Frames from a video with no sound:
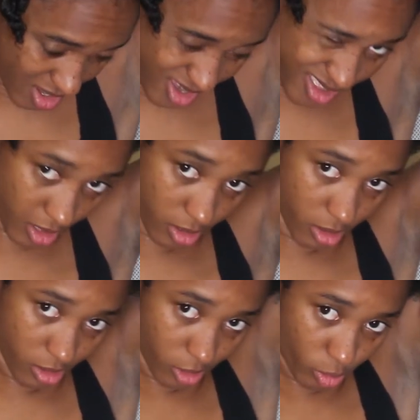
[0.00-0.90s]
taking like
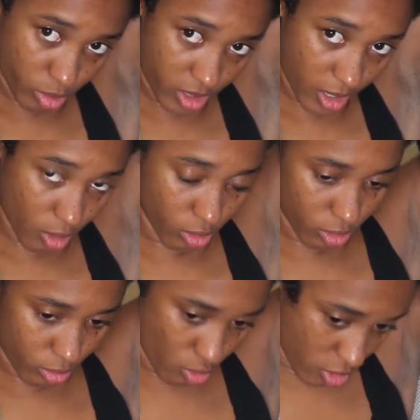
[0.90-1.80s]
a little bit, like a
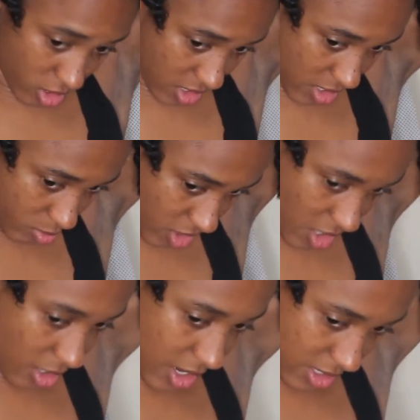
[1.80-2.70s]
little quarter size, I'm
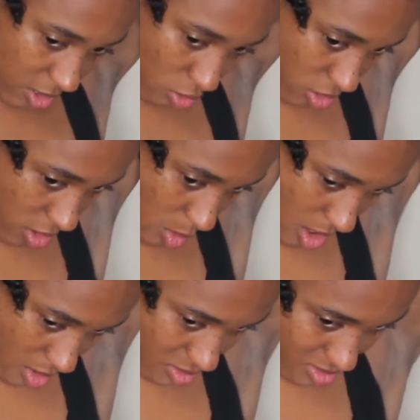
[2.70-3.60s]
taking a nice healthy
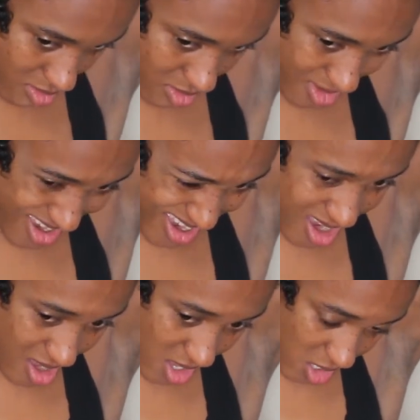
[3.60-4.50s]
amount
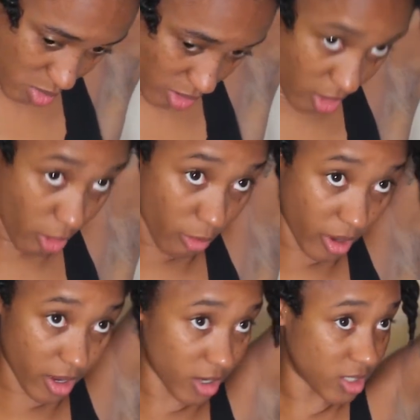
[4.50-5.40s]
and spread it over my
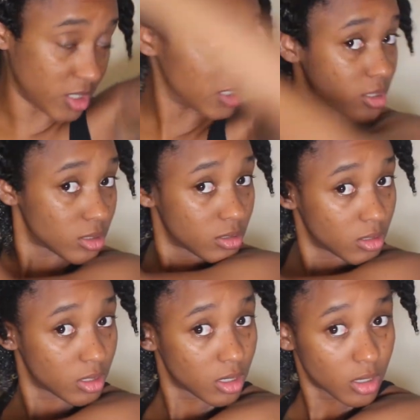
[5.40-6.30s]
hair because
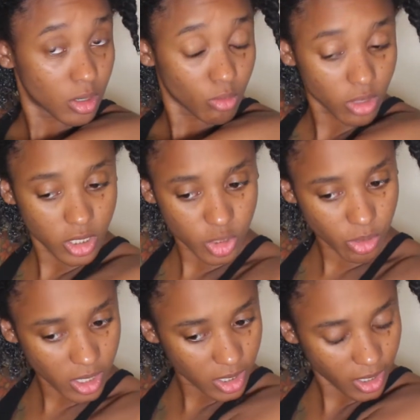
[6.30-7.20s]
with this
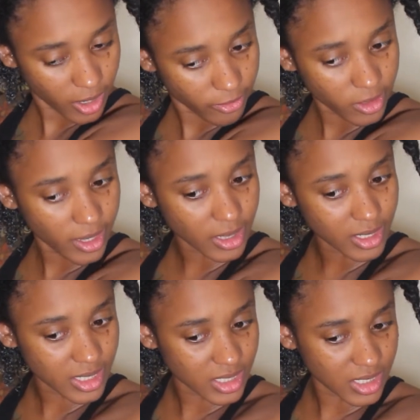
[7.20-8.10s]
product, I feel like
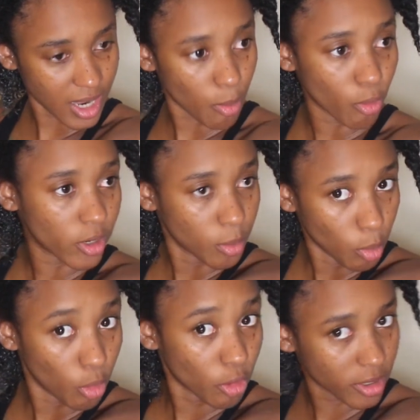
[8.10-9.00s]
less is not more,
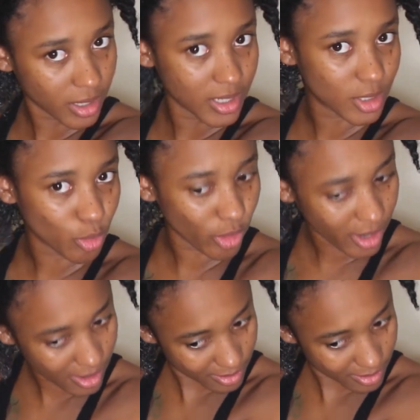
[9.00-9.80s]
more is more.